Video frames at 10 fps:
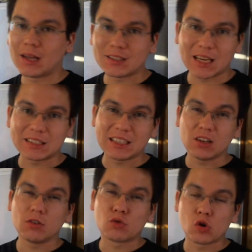It's a
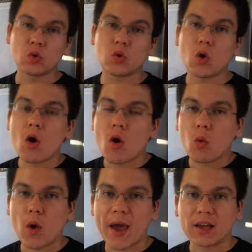new rule
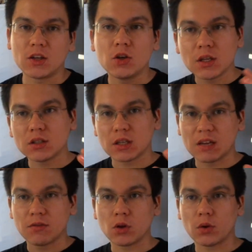where units,
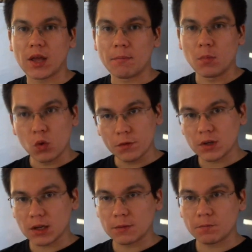even though they
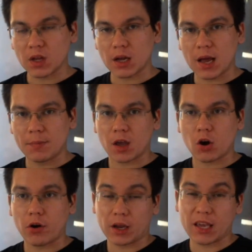moved, they're
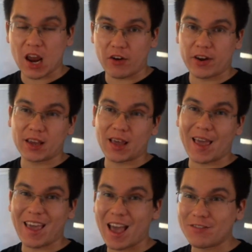carrying
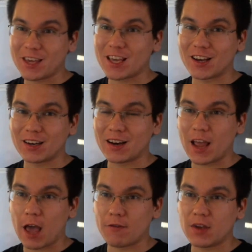a heavy
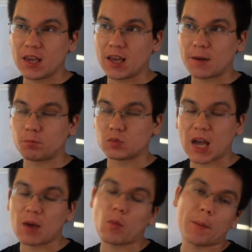
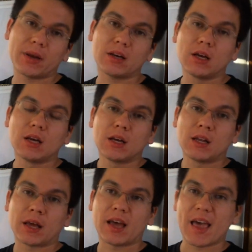type weapon,
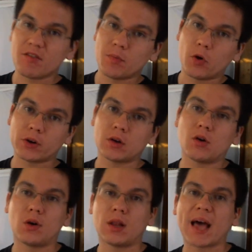like a heavy bolter
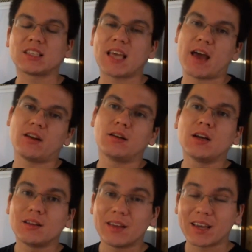or a last cannon,
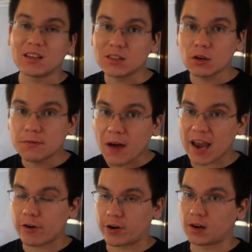they can still
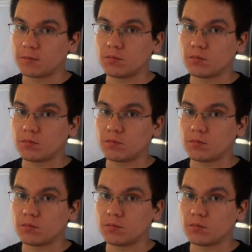fire it.